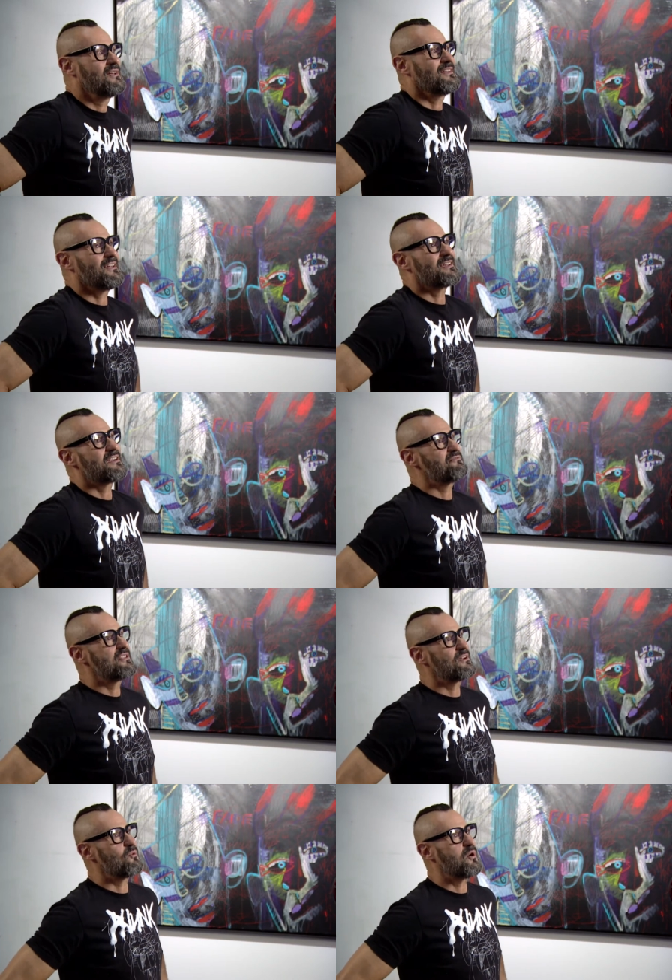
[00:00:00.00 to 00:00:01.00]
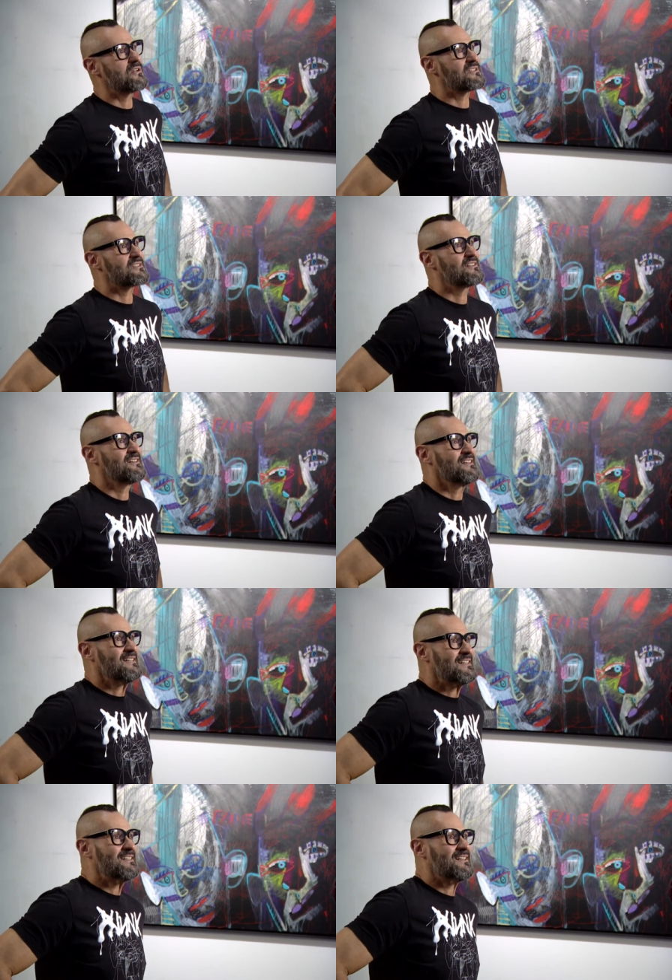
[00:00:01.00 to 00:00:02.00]
like everything was
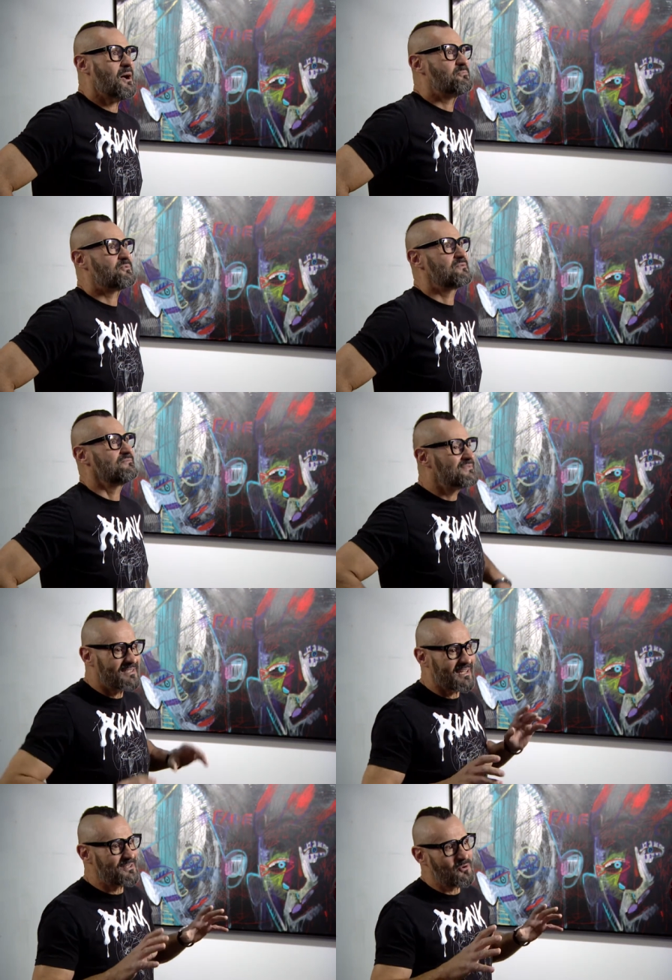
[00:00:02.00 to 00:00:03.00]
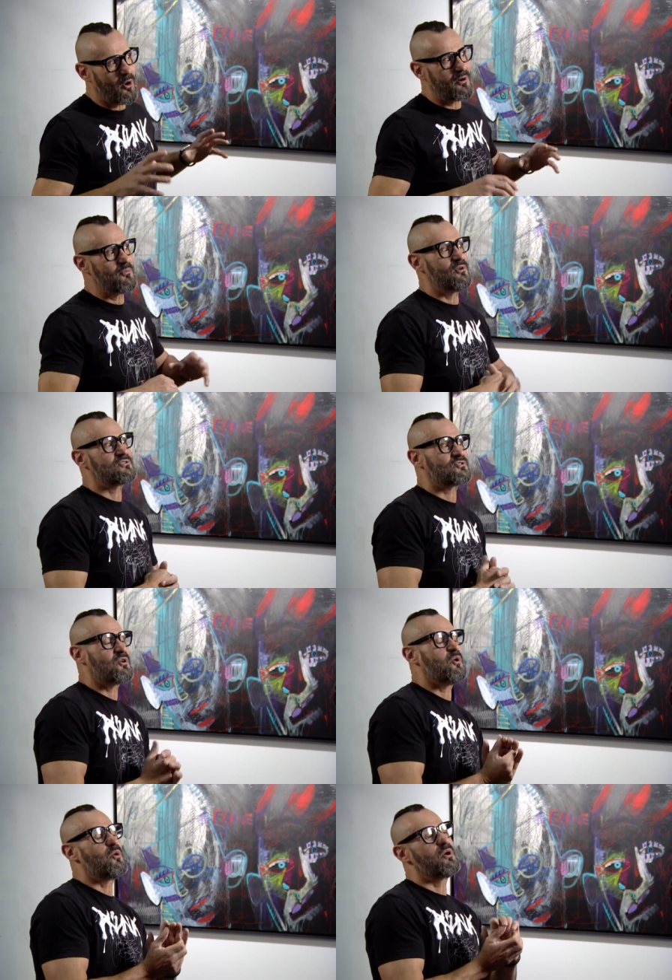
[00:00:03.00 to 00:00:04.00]
uh, up to, like normal.
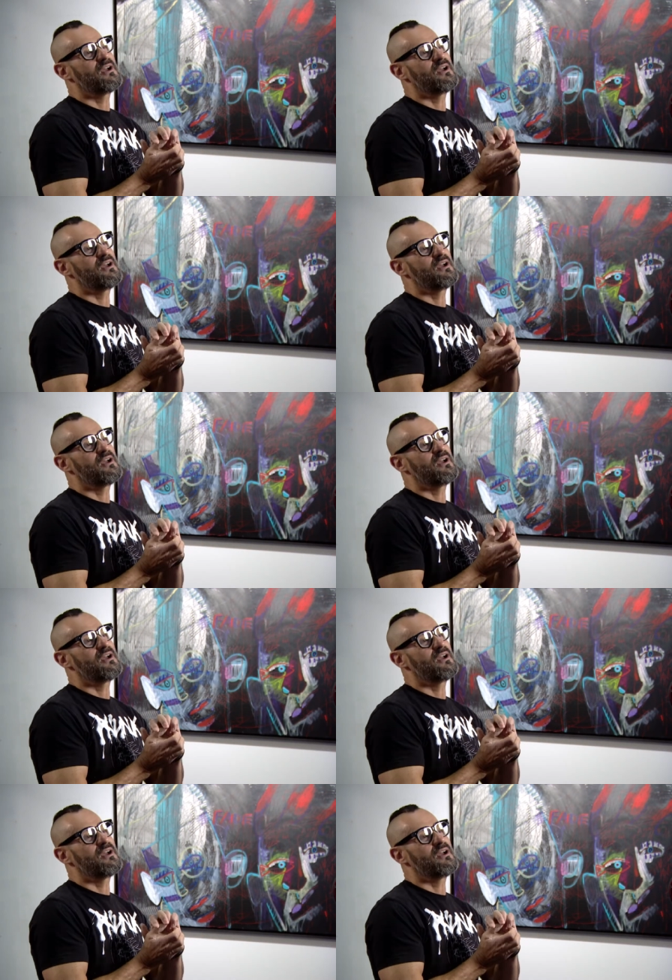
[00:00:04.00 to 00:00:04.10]
So